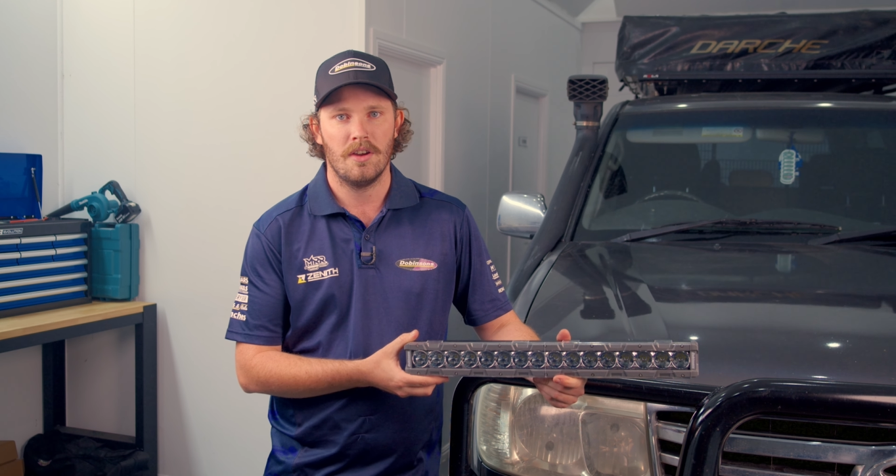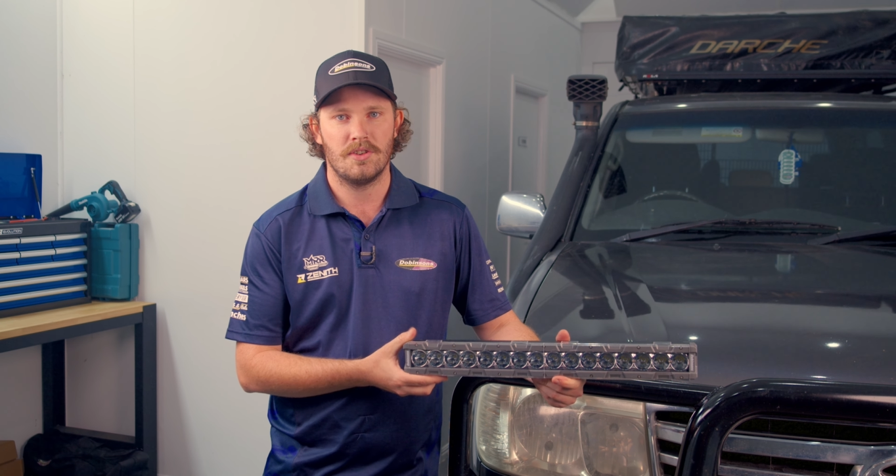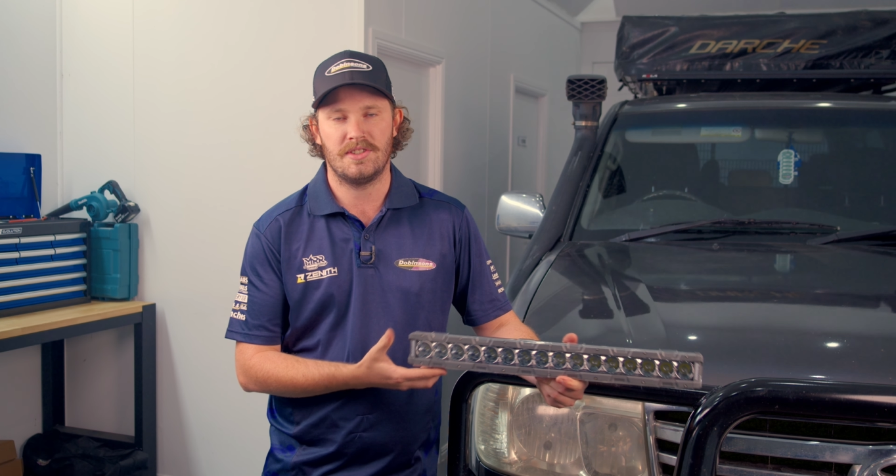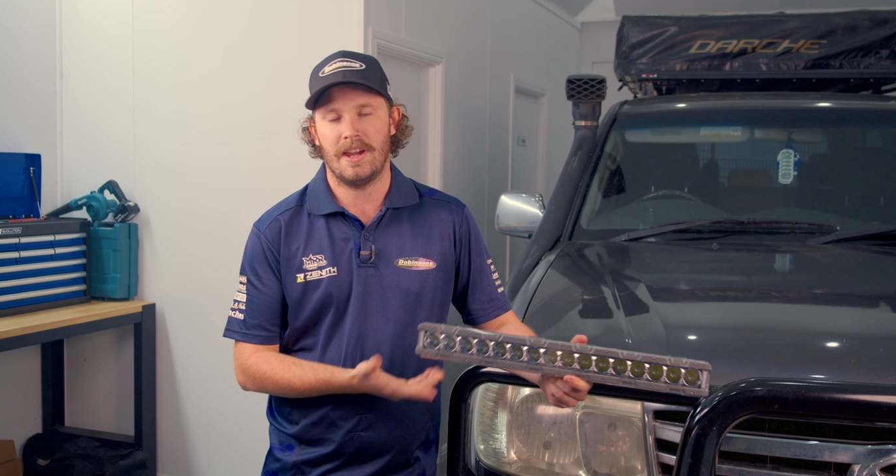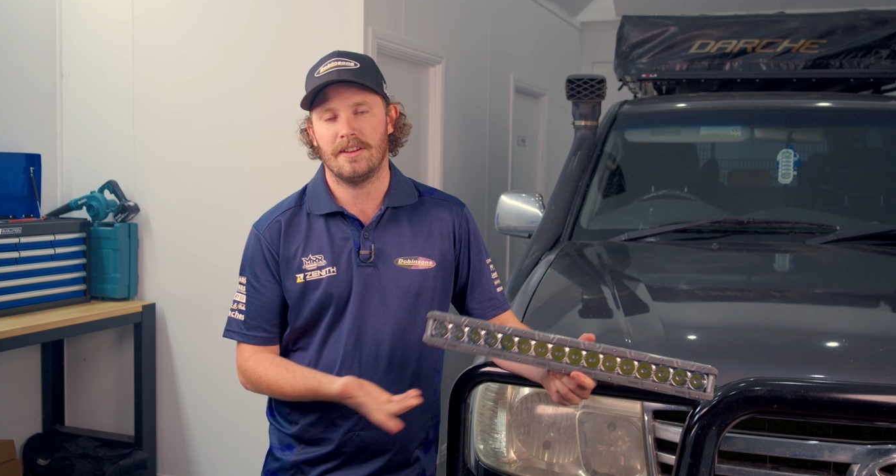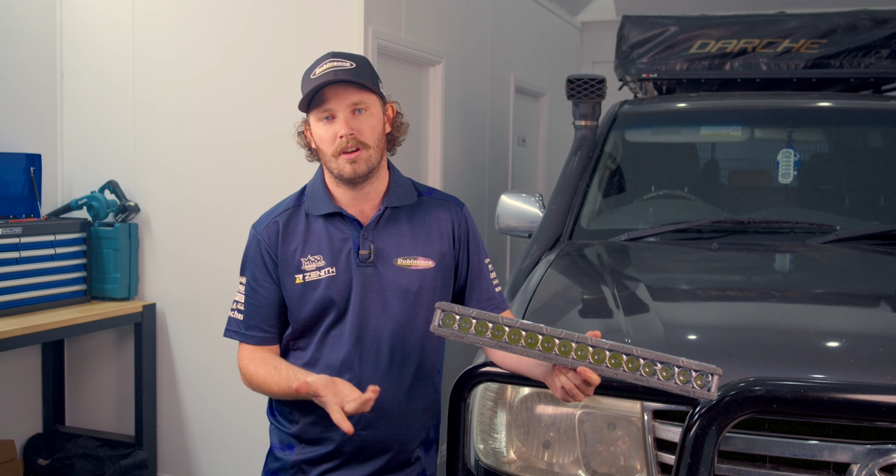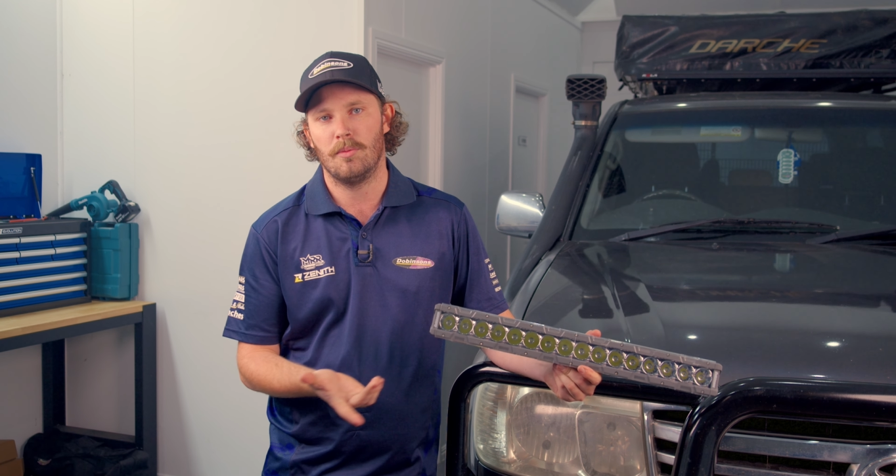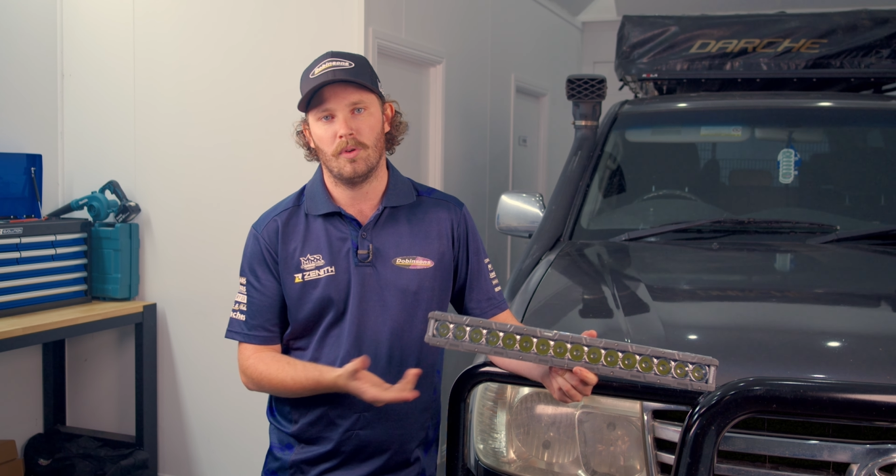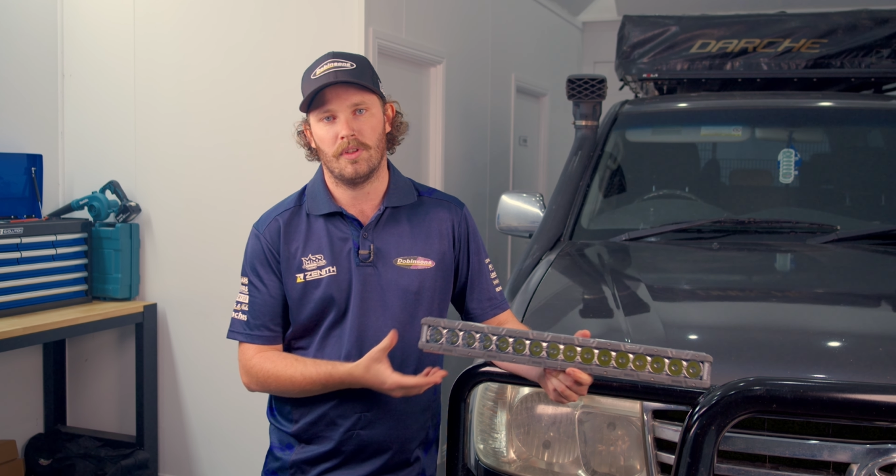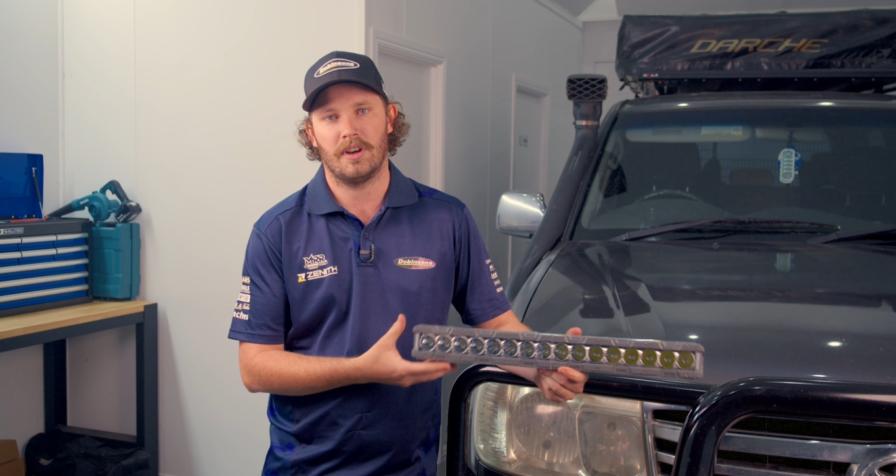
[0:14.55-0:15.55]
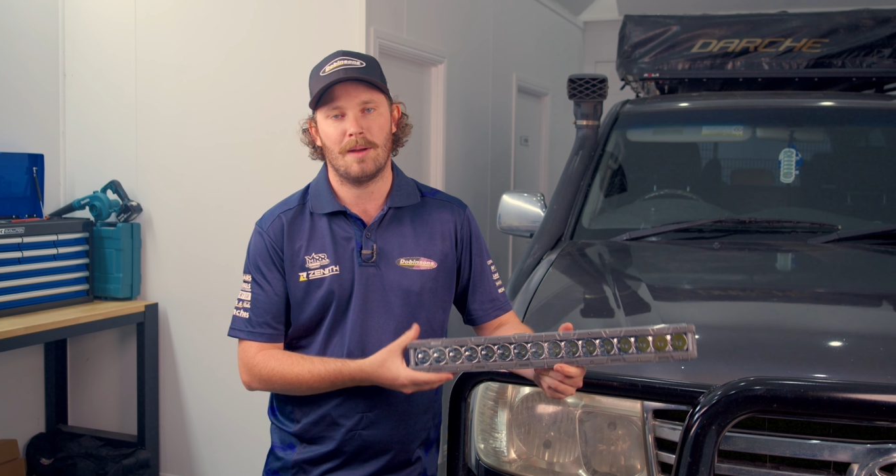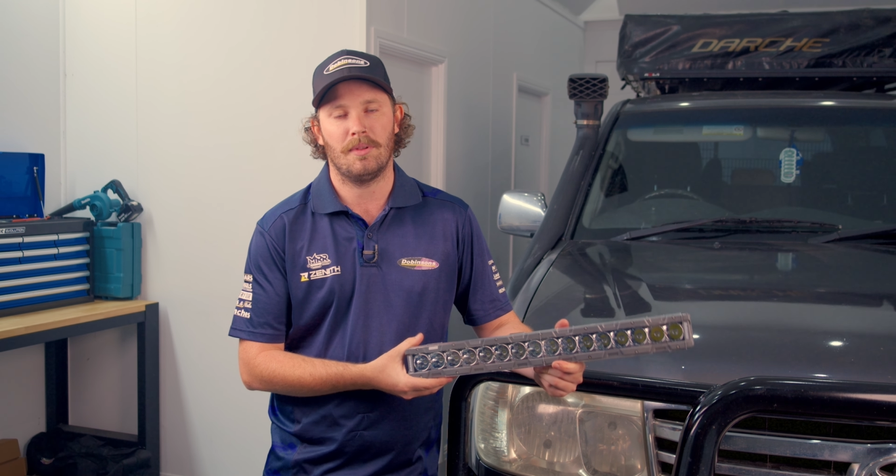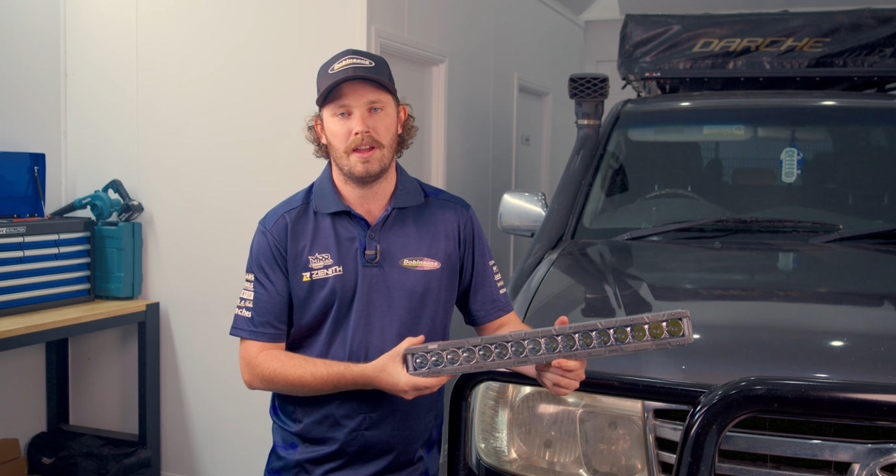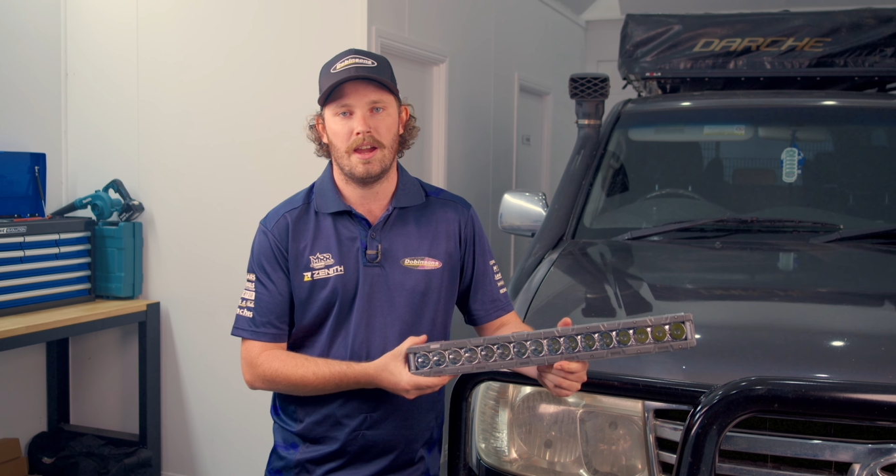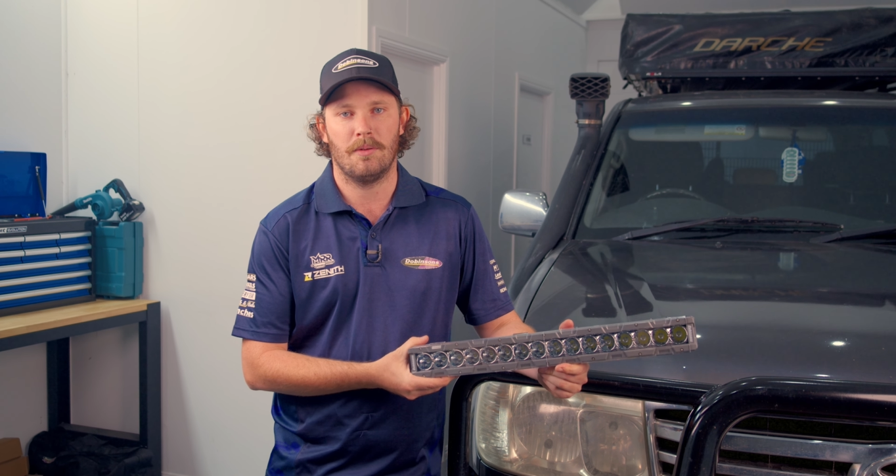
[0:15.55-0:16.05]
Should take no more than a
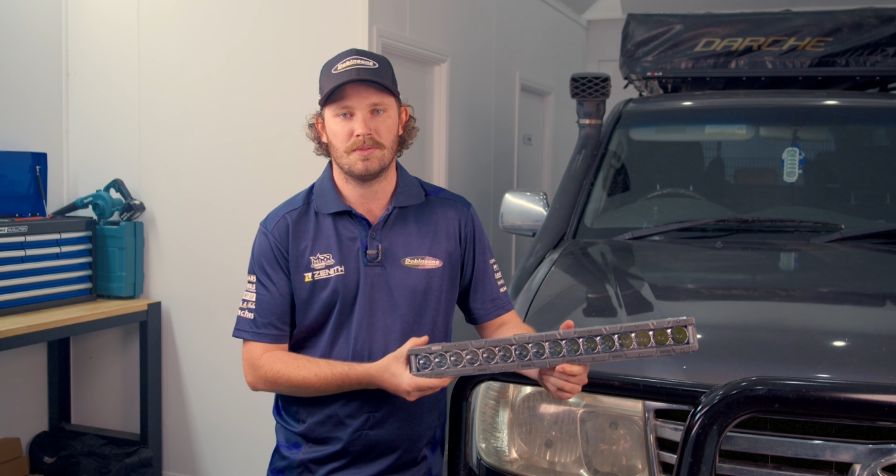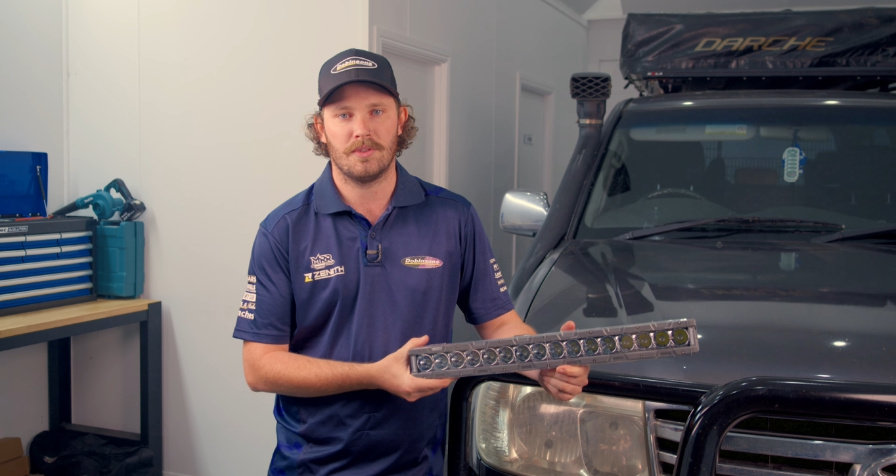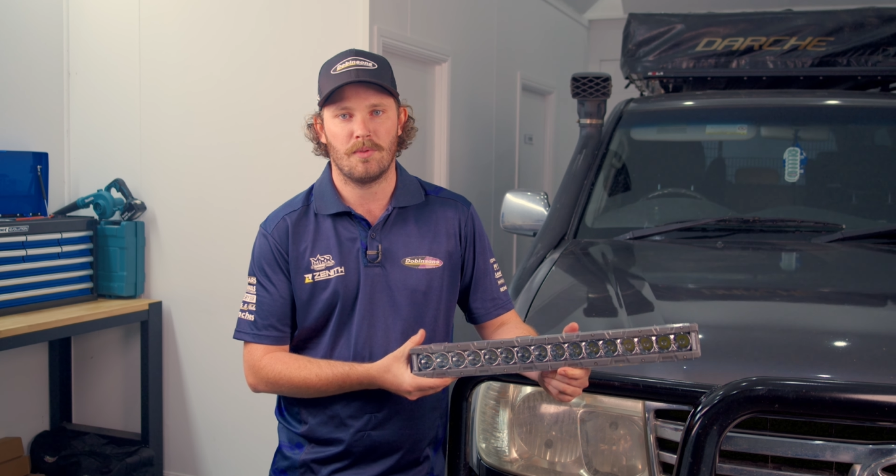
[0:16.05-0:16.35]
couple of hours with the